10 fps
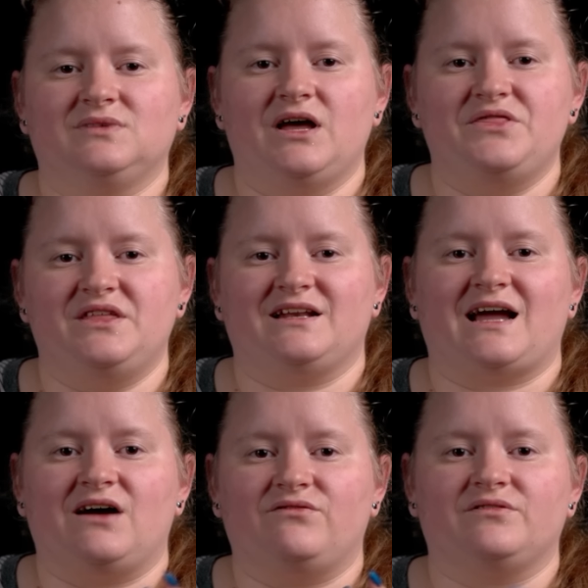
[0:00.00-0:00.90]
And then
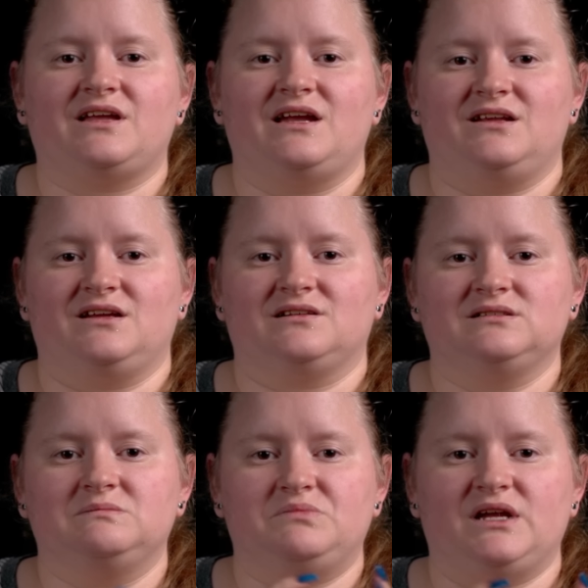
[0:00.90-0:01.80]
advocating,
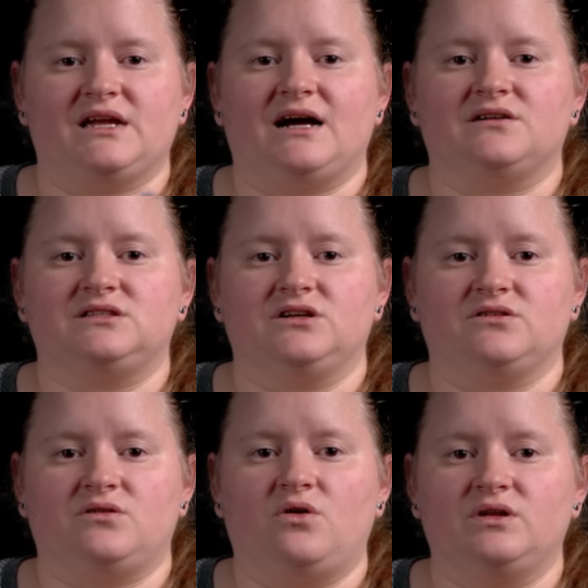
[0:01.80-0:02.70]
being out
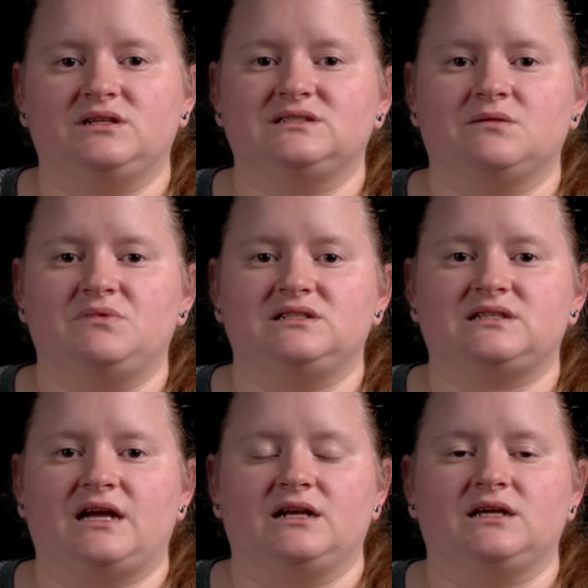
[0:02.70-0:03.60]
there, holding somebody's
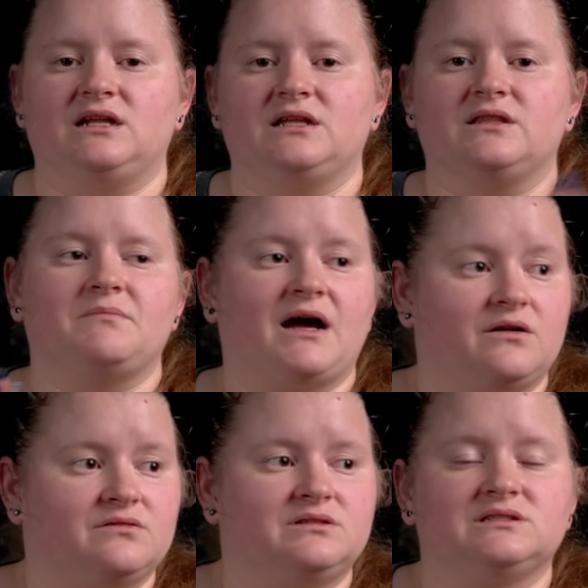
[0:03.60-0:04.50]
hand, getting them
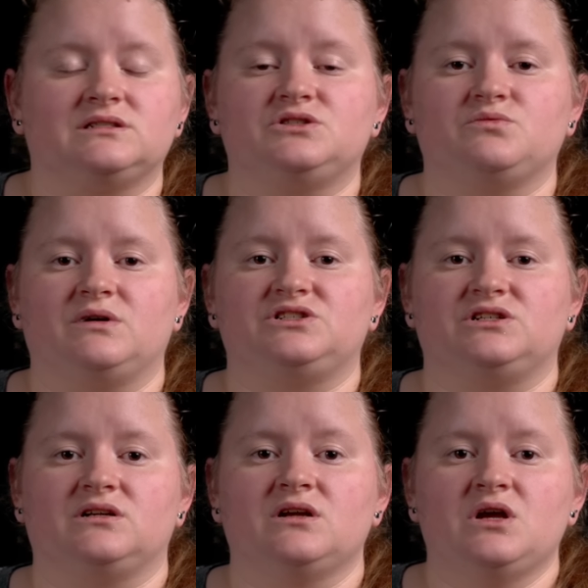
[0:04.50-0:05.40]
out of the
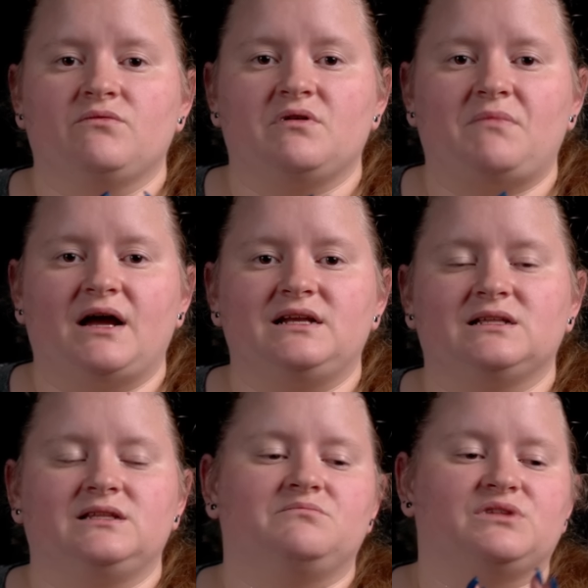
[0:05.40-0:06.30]
situation,
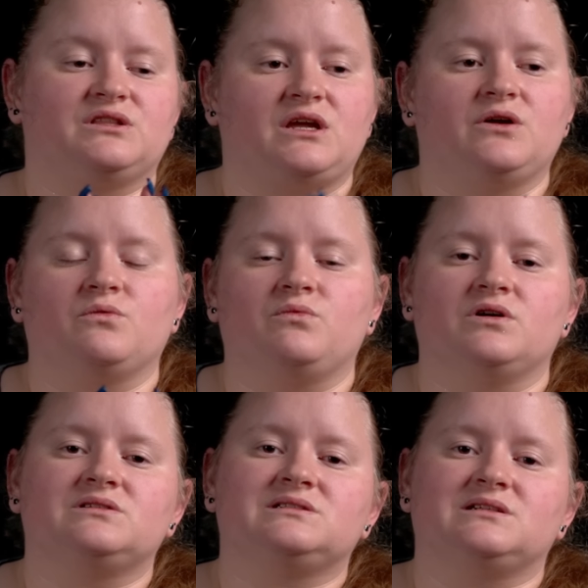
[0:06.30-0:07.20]
reminding them that they are
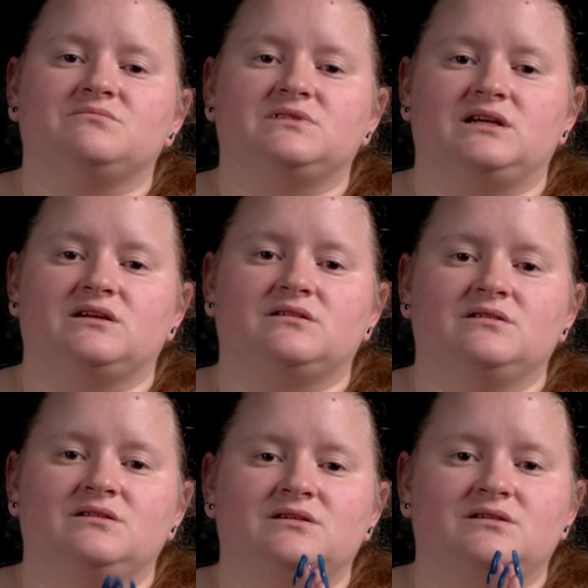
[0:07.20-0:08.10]
worth something
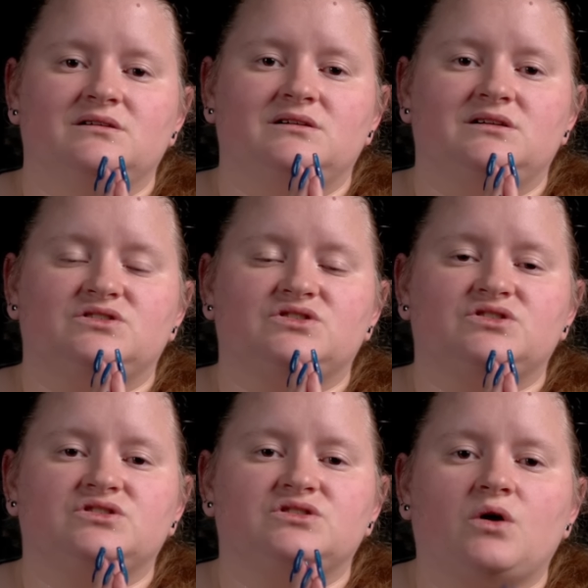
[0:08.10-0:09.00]
is
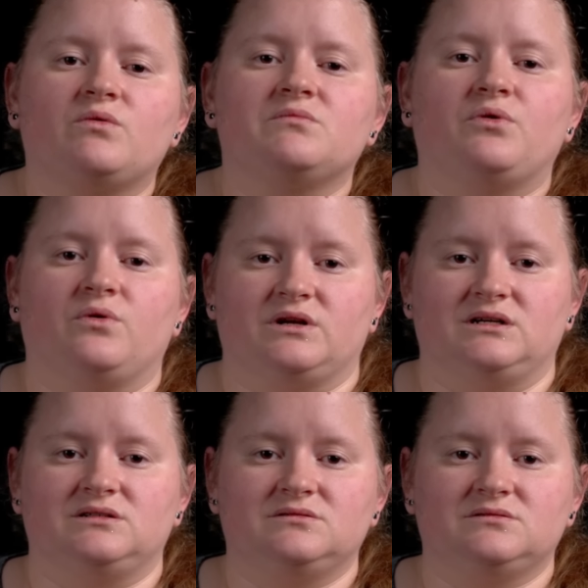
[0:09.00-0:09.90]
so
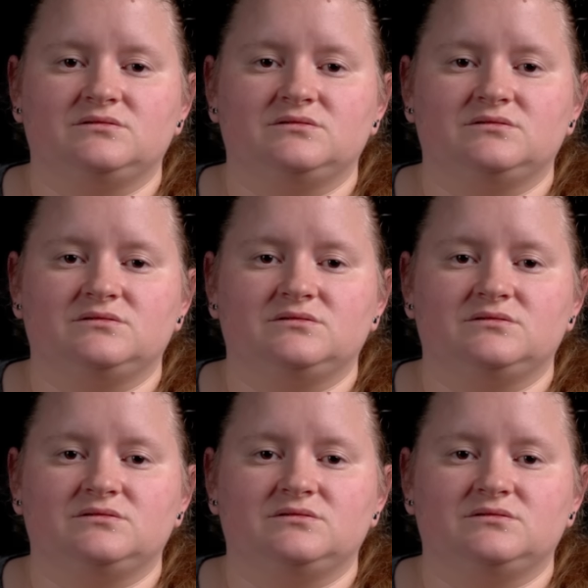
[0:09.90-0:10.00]
important